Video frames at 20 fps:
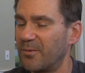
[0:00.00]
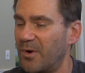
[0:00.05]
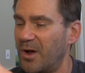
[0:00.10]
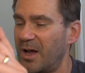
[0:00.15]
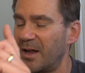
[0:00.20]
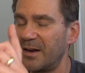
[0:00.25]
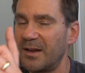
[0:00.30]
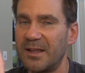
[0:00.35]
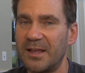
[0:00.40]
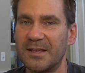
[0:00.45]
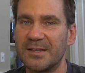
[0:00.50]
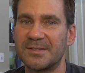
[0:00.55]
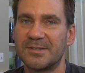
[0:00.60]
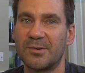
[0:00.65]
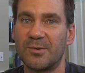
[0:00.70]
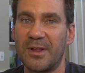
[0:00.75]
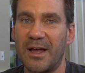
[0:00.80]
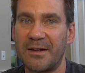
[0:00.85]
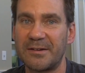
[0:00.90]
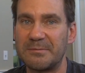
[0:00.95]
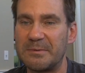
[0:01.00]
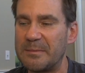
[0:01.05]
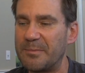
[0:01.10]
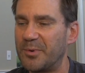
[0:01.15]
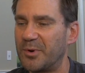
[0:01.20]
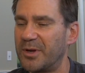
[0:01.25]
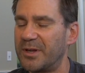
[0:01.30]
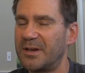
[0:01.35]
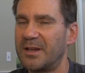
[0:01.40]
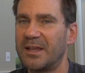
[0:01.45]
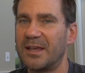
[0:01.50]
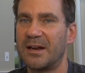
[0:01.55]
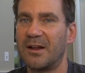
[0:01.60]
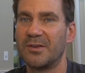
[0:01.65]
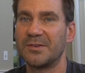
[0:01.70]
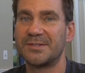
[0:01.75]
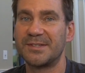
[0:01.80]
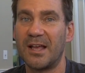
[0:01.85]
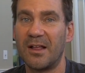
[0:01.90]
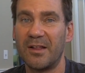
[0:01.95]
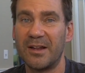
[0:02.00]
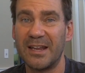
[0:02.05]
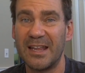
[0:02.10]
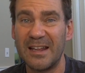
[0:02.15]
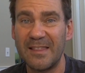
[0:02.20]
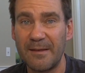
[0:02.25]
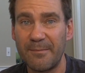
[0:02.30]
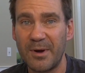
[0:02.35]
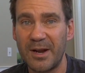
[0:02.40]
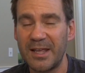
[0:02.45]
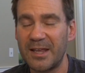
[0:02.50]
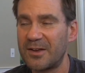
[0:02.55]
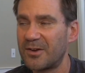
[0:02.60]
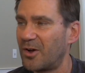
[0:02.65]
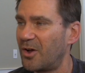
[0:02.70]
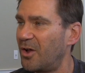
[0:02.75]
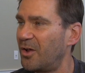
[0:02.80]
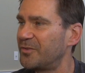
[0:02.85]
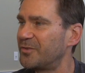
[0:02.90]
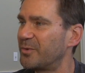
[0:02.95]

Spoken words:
One is to allow it to be put, and I'll sell an in-the-money call